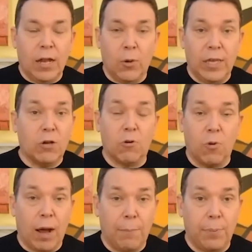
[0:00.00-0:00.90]
you know he
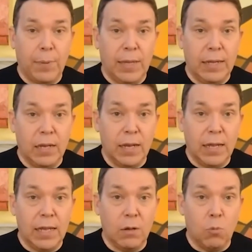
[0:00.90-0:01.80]
grew up in
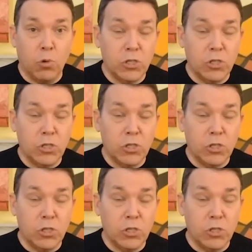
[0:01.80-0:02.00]
in